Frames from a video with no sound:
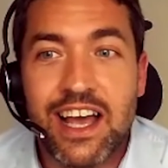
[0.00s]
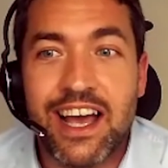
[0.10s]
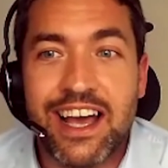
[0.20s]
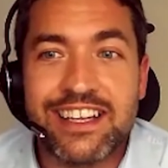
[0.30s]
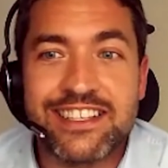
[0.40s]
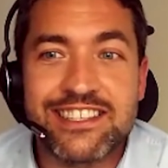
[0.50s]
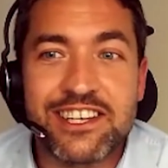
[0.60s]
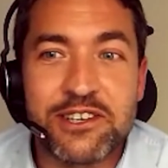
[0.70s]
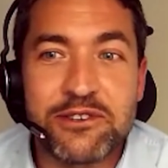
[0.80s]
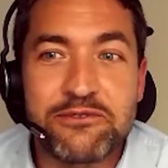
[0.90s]
And
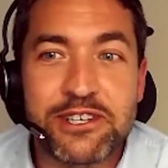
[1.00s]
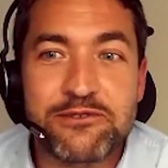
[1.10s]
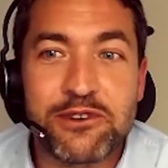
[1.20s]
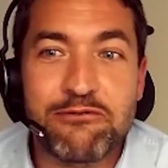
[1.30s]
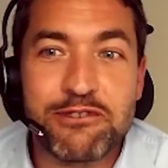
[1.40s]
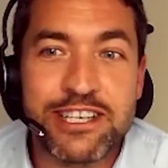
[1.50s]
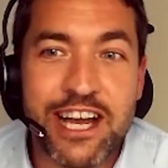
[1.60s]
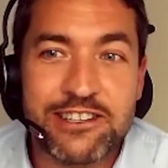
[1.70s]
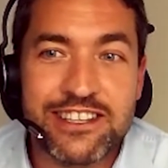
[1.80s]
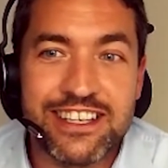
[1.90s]
so, first of all, I'll read
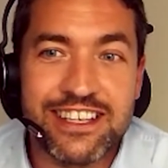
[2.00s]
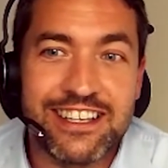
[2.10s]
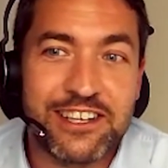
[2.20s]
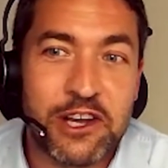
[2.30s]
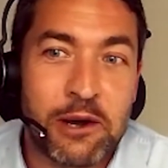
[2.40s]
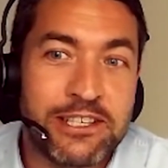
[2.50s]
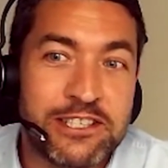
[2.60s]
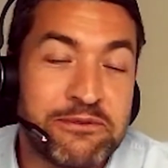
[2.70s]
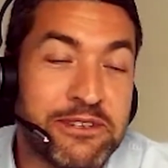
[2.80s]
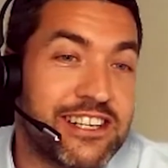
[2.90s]
out the
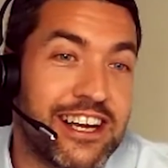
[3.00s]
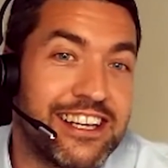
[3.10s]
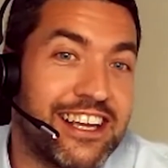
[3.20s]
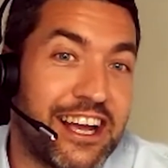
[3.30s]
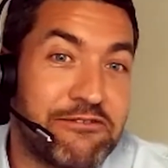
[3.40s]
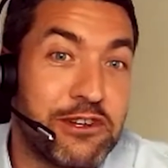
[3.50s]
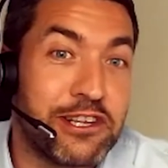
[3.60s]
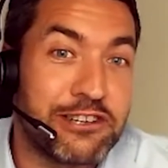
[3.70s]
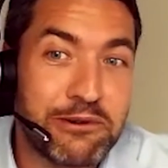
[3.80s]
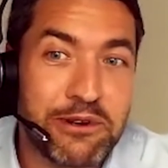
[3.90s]
comment, which I fully
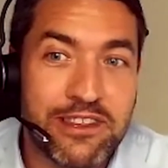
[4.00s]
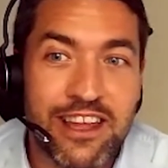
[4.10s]
agree with.